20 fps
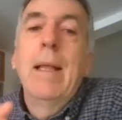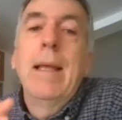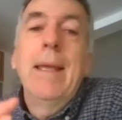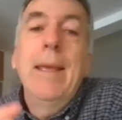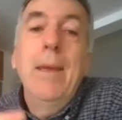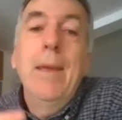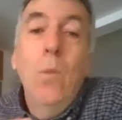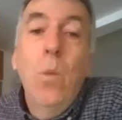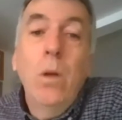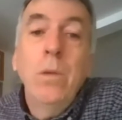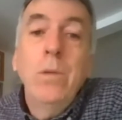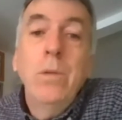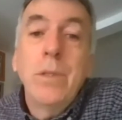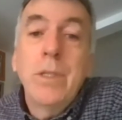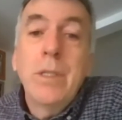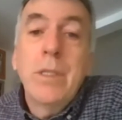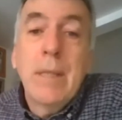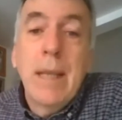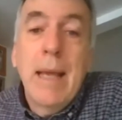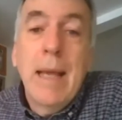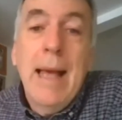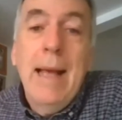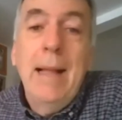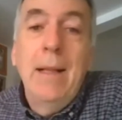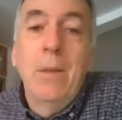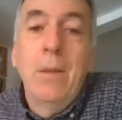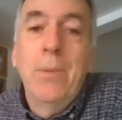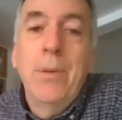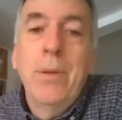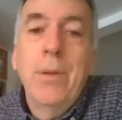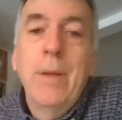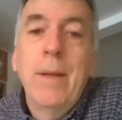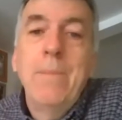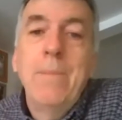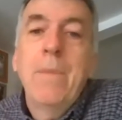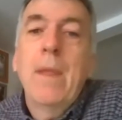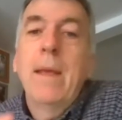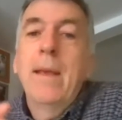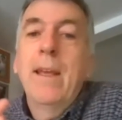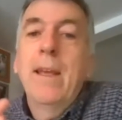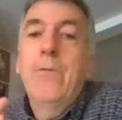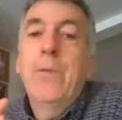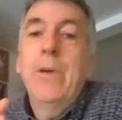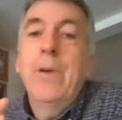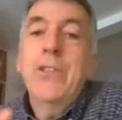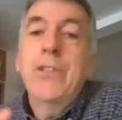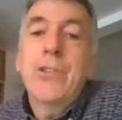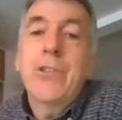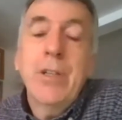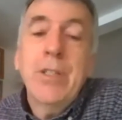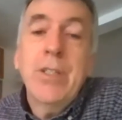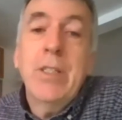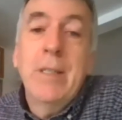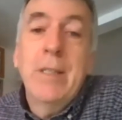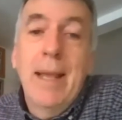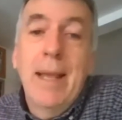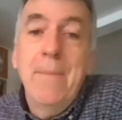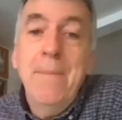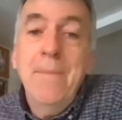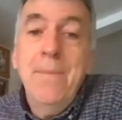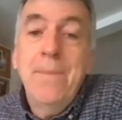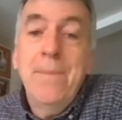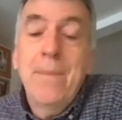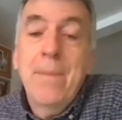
He wants to help. If we trust Him,